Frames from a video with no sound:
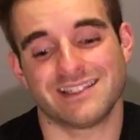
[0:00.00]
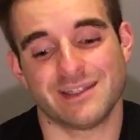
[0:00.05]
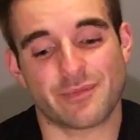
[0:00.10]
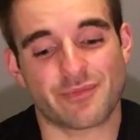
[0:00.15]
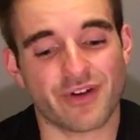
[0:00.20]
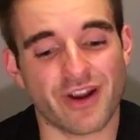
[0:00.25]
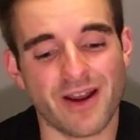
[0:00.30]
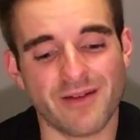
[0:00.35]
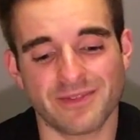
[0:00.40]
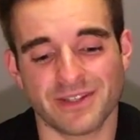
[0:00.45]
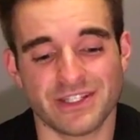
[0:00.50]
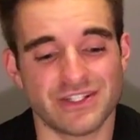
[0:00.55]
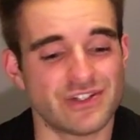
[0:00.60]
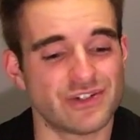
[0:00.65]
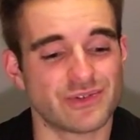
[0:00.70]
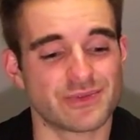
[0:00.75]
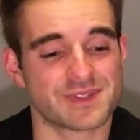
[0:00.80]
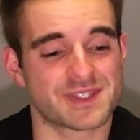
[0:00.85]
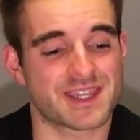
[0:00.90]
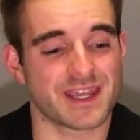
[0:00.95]
and you probably
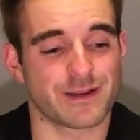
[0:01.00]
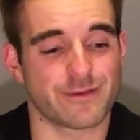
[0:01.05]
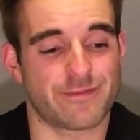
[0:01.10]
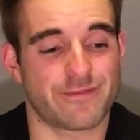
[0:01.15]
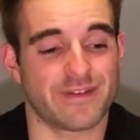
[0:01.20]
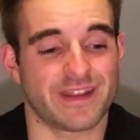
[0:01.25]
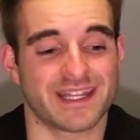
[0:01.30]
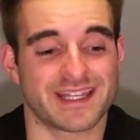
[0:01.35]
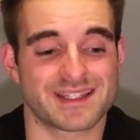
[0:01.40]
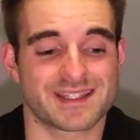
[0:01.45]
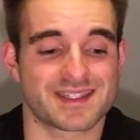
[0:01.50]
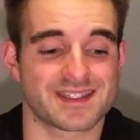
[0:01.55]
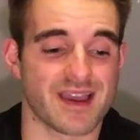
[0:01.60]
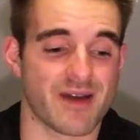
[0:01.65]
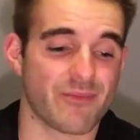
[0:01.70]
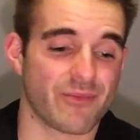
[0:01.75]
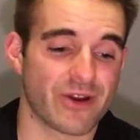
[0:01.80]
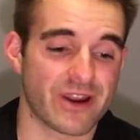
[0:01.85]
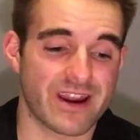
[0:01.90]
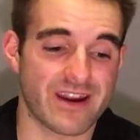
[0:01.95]
knew it was gonna fit in
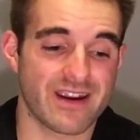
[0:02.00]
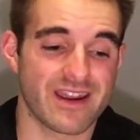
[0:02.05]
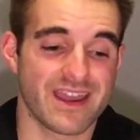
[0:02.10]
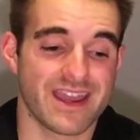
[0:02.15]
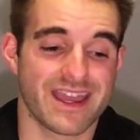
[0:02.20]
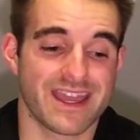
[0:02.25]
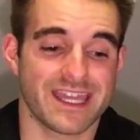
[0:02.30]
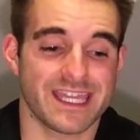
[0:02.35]
somewhere.